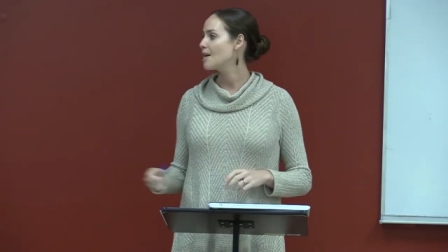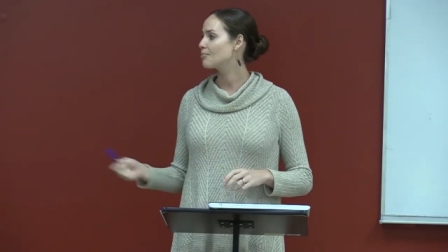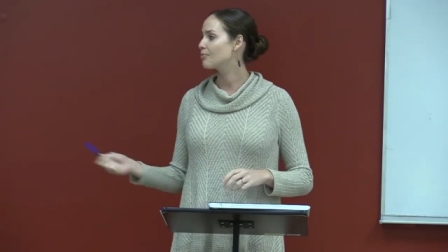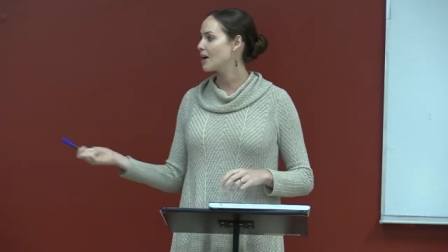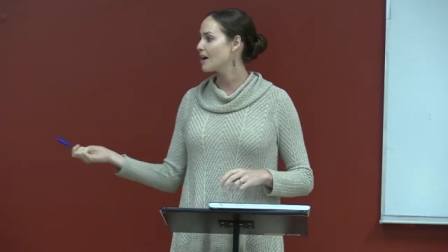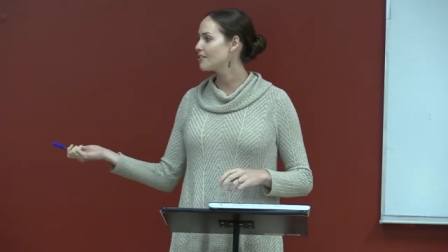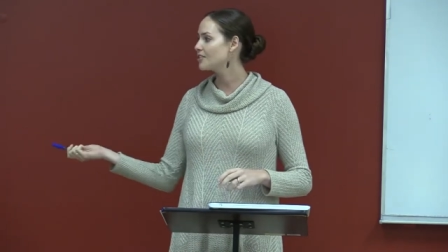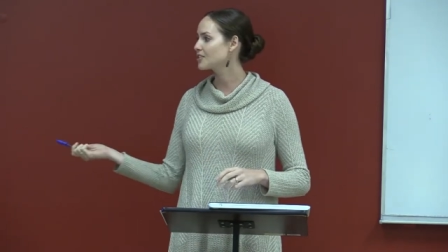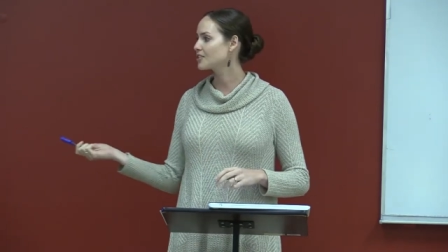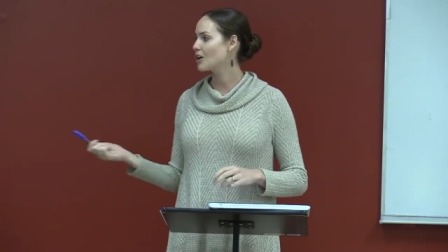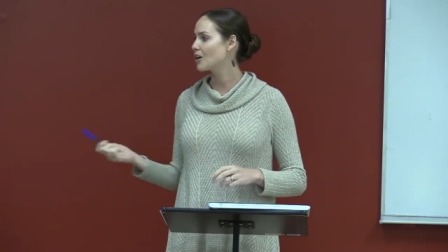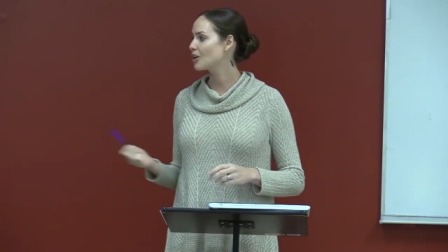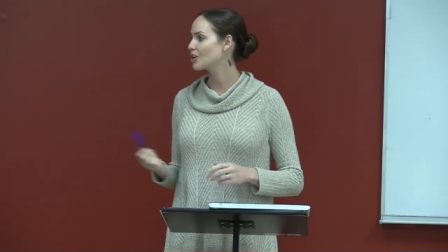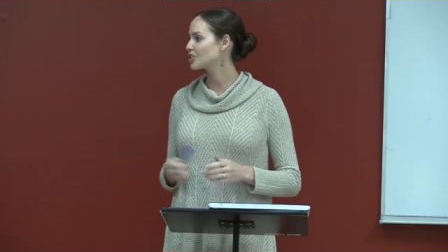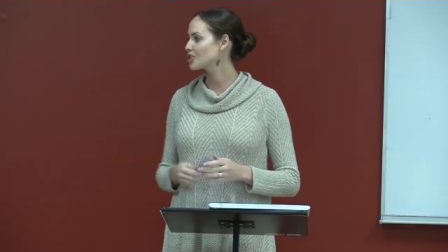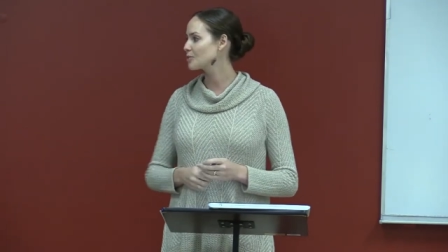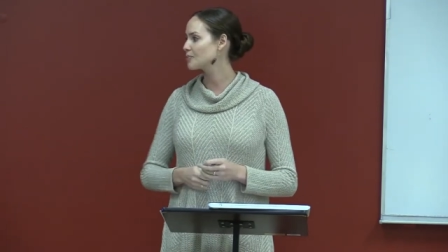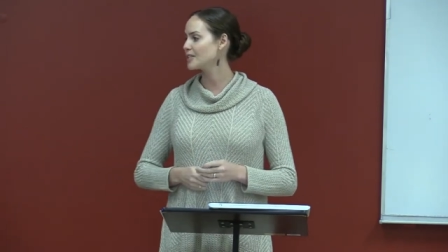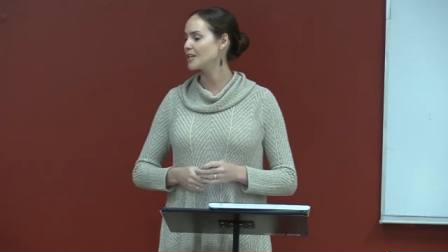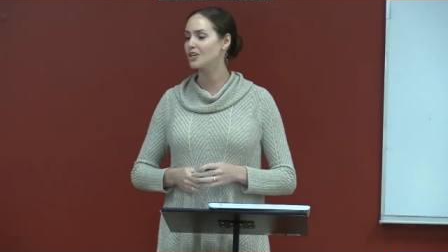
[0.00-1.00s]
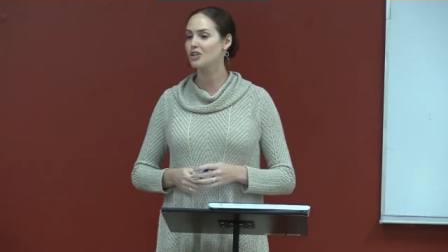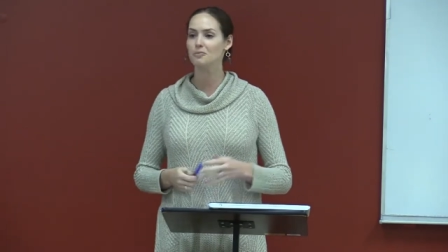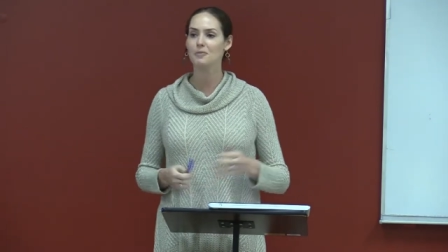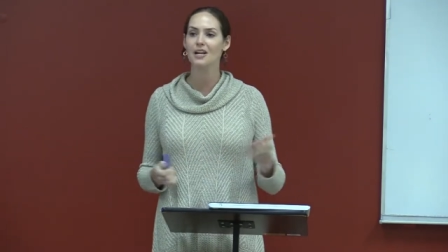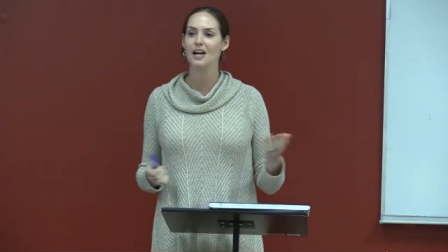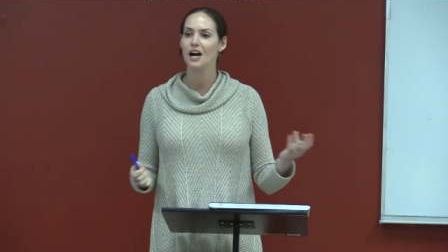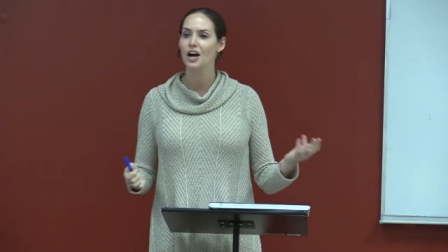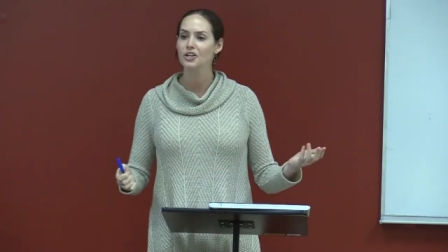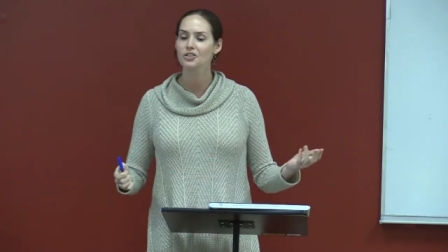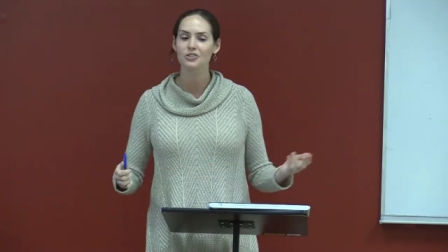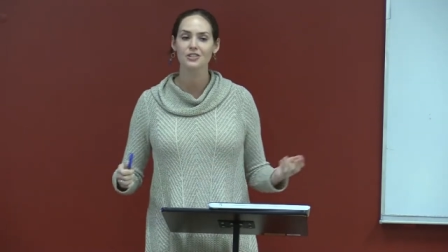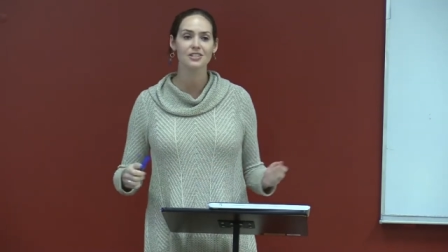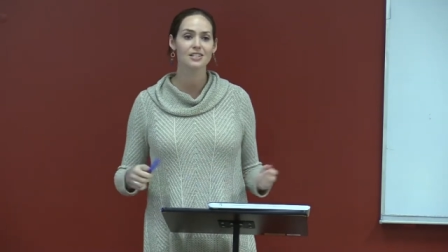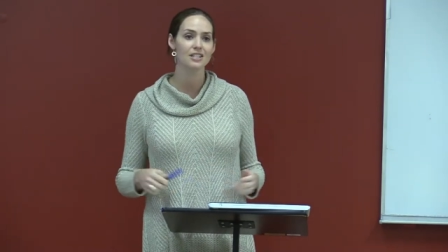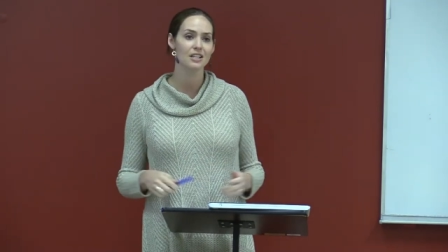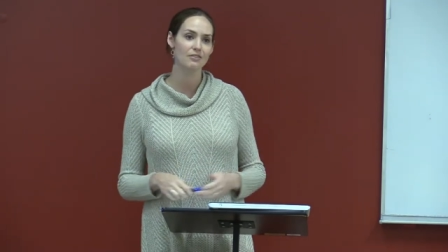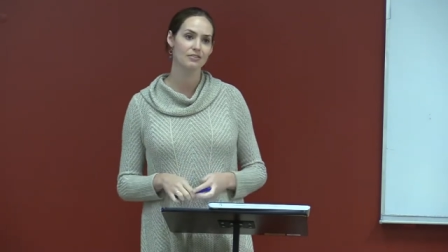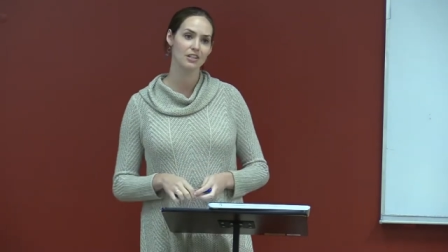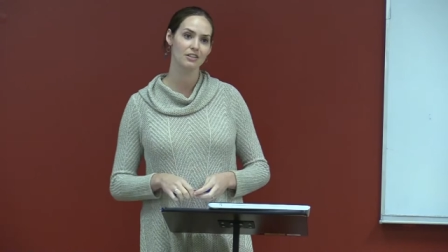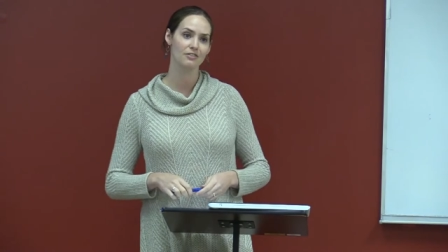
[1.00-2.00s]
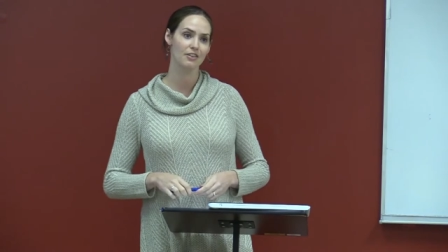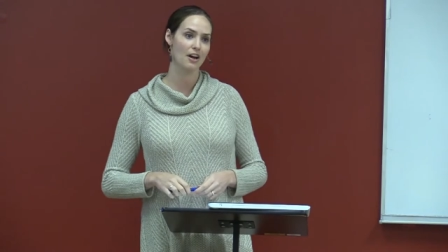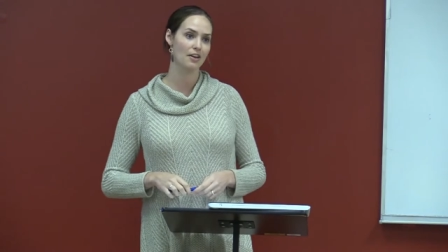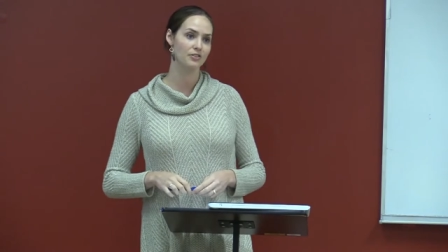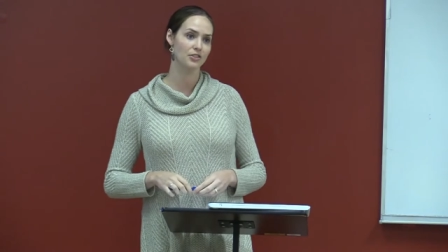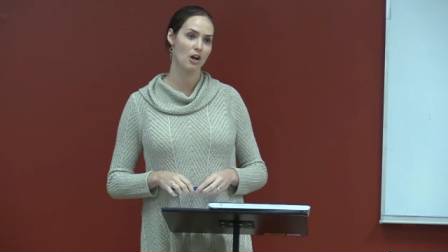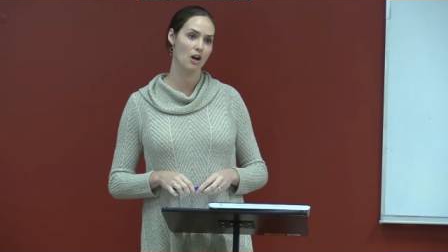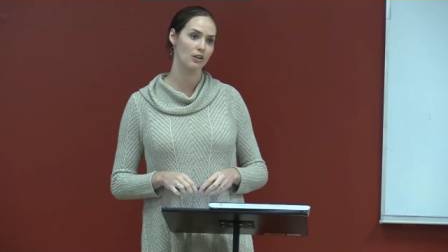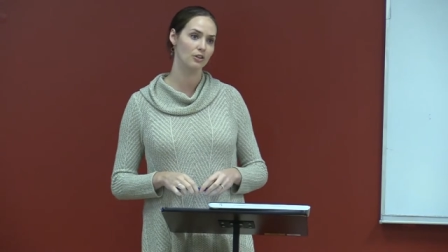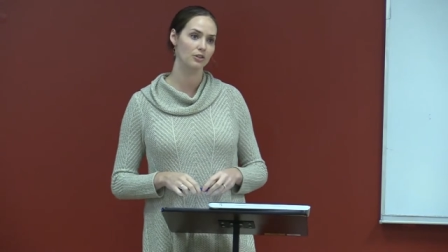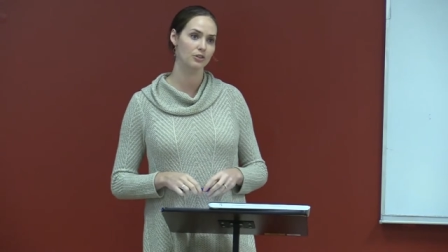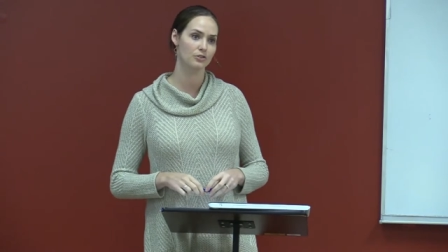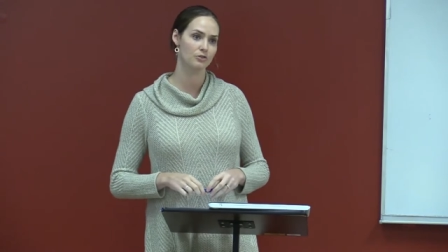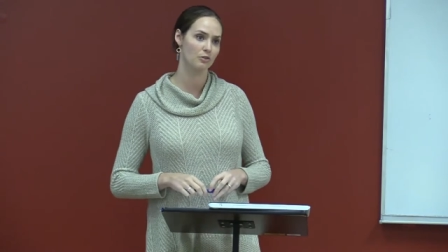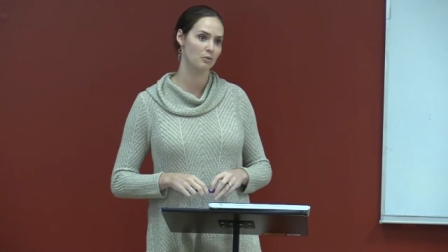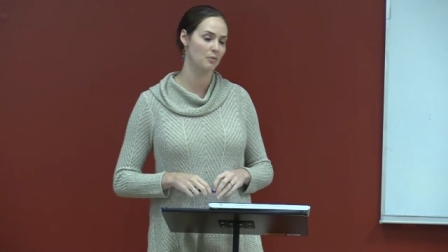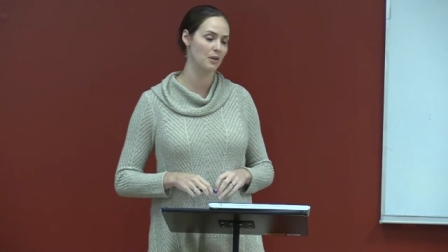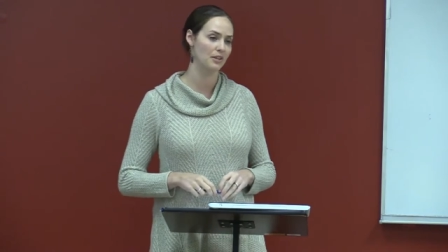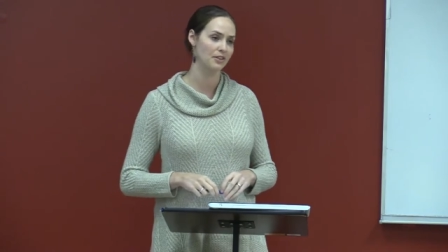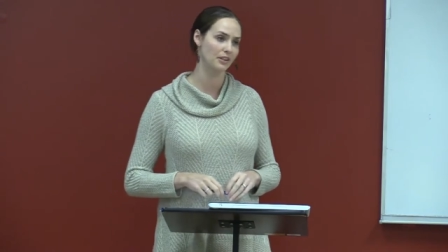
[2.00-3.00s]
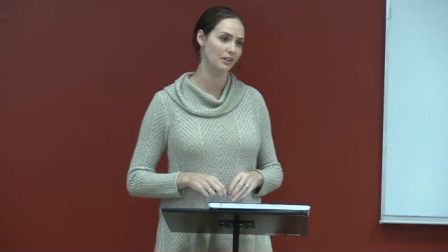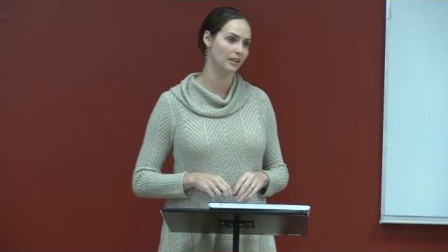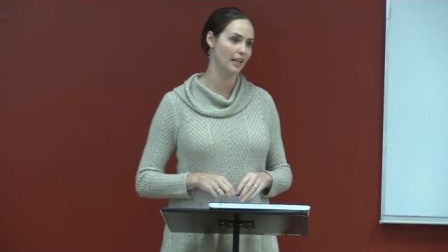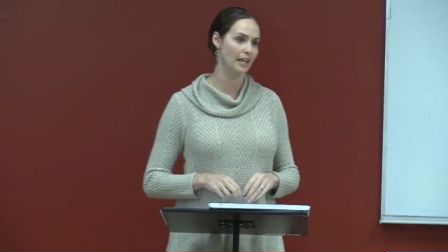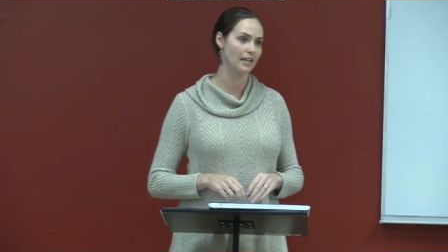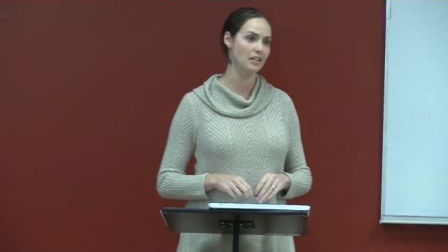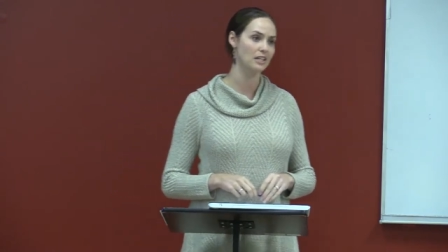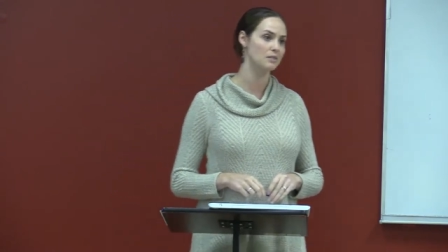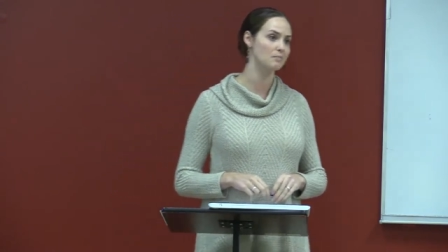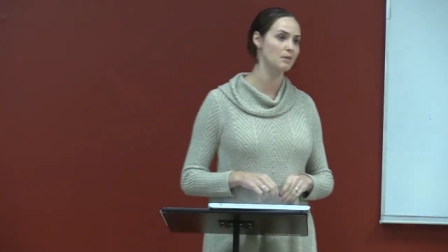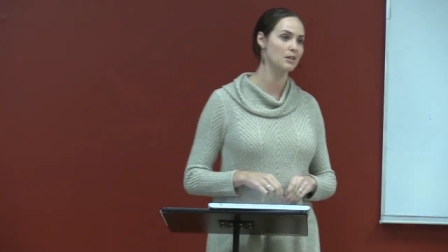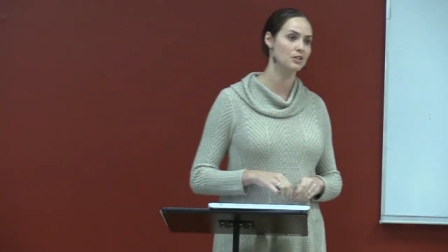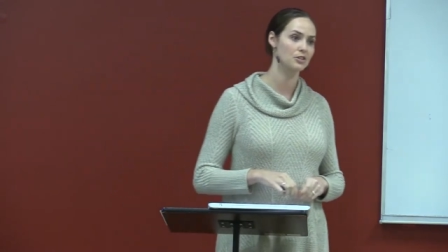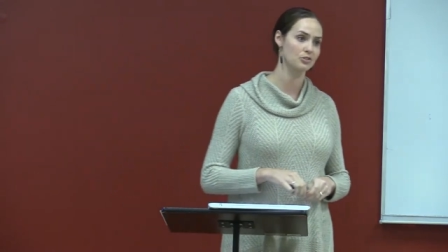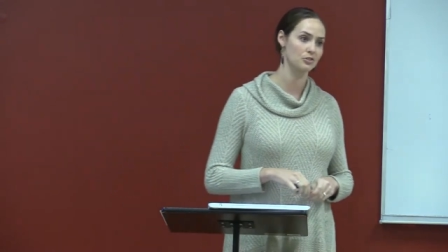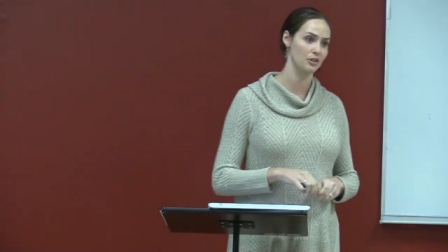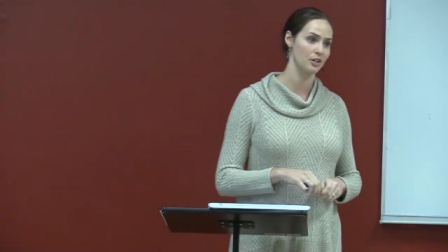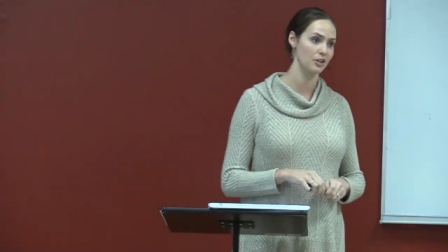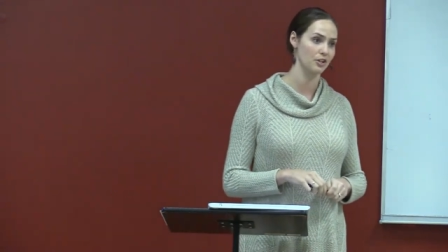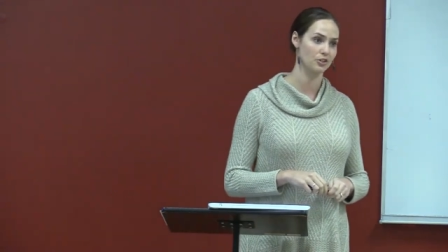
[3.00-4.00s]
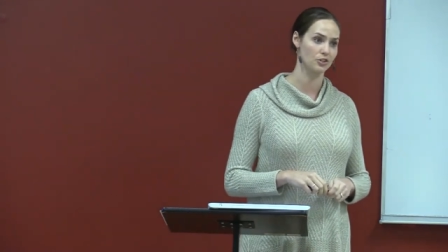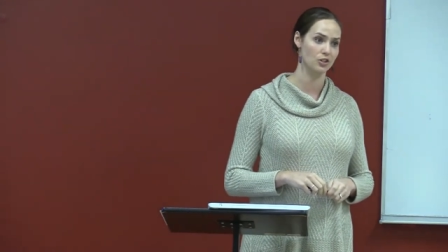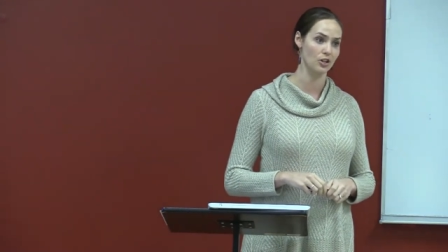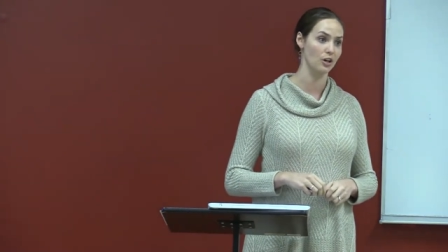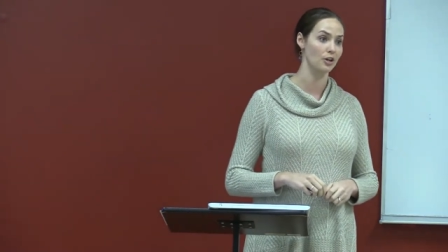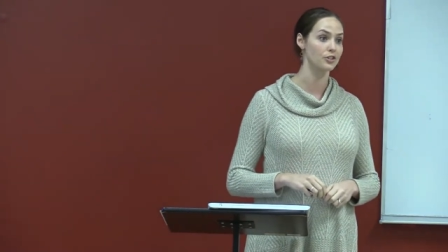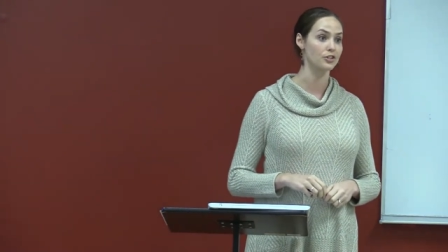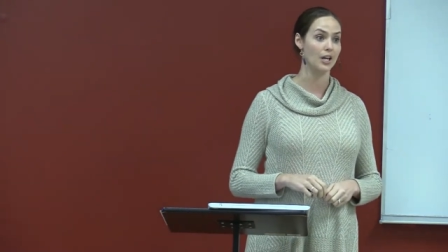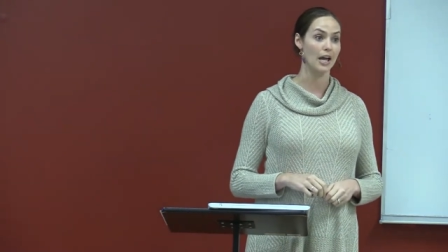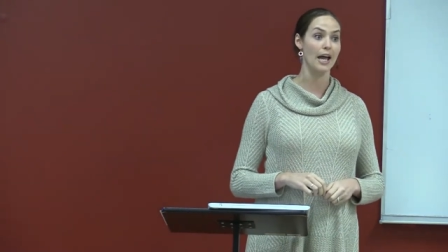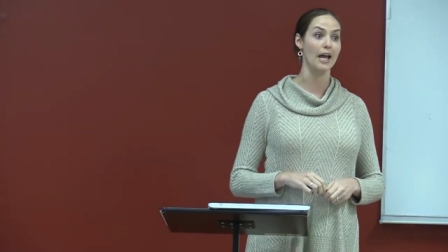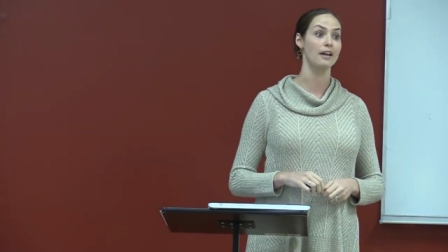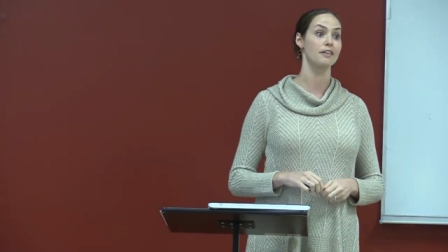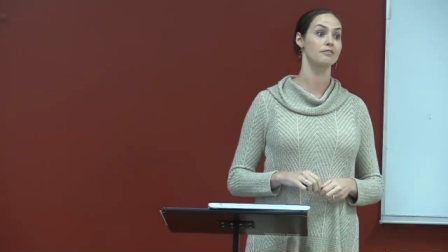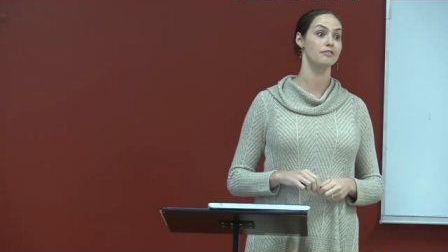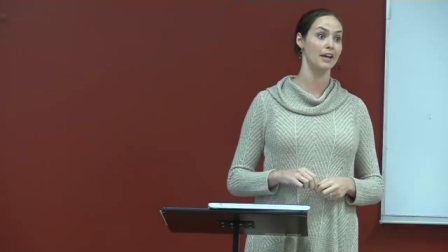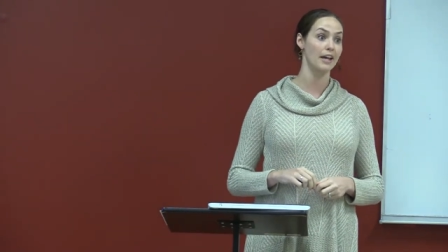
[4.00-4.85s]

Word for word: And private scholarships, it could be one hundred seventy-five dollars from like the ladies ministry at your church. Hey,